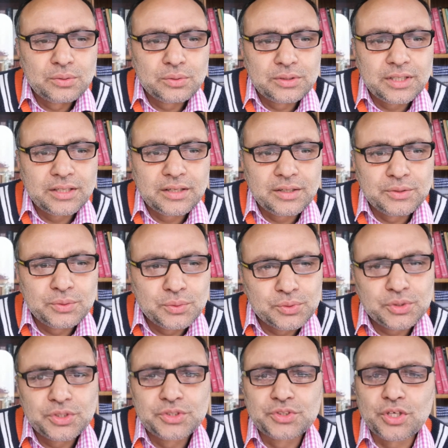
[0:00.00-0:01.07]
the
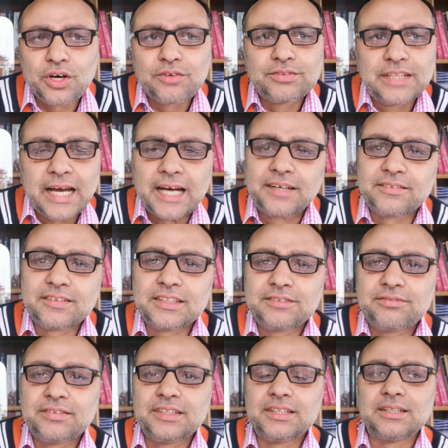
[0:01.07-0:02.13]
users of that very
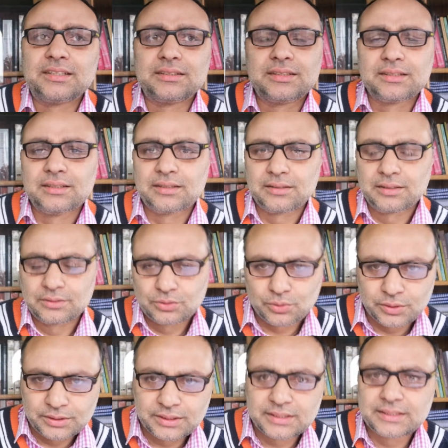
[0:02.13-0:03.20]
field.
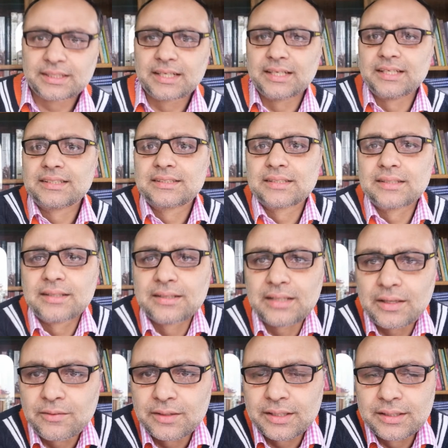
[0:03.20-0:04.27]
So in this case,
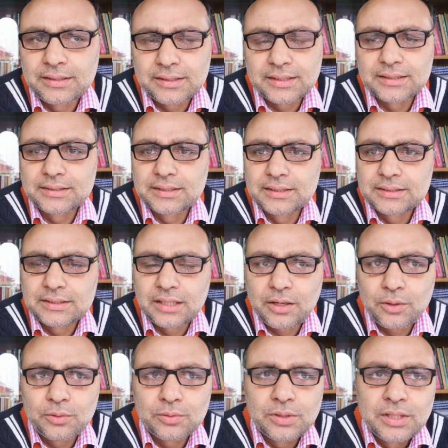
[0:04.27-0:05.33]
our interest is
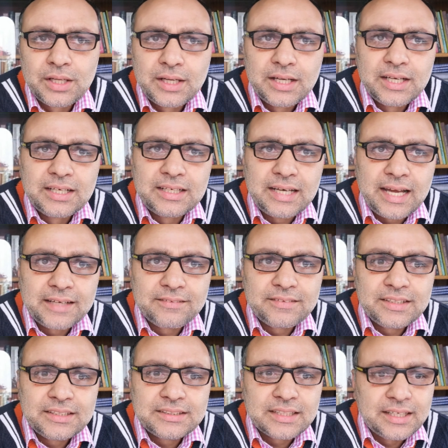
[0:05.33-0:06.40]
how
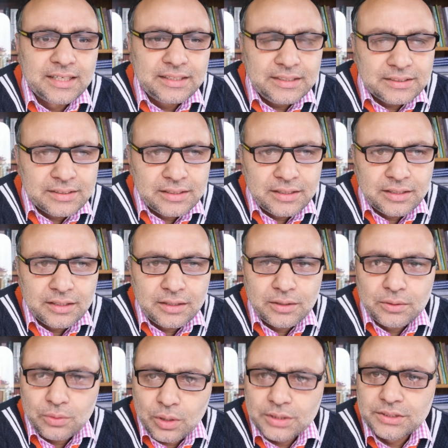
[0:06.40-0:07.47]
language and
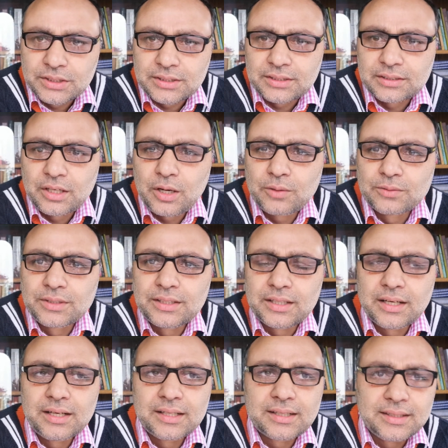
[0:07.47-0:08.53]
logic, how they
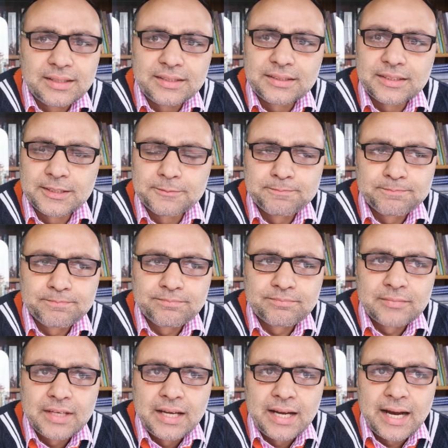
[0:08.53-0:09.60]
are related.
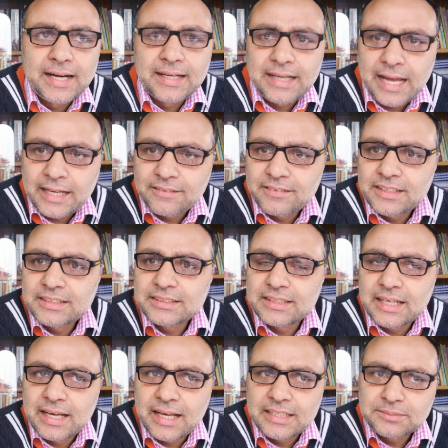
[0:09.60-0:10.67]
And language
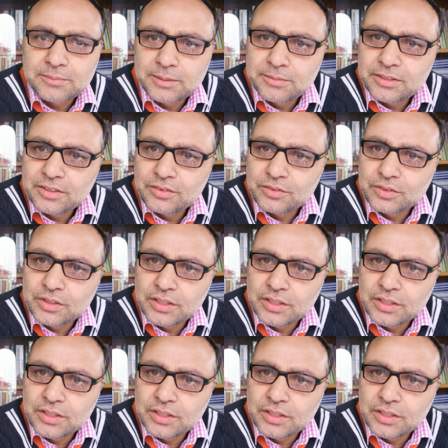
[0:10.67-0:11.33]
has maybe,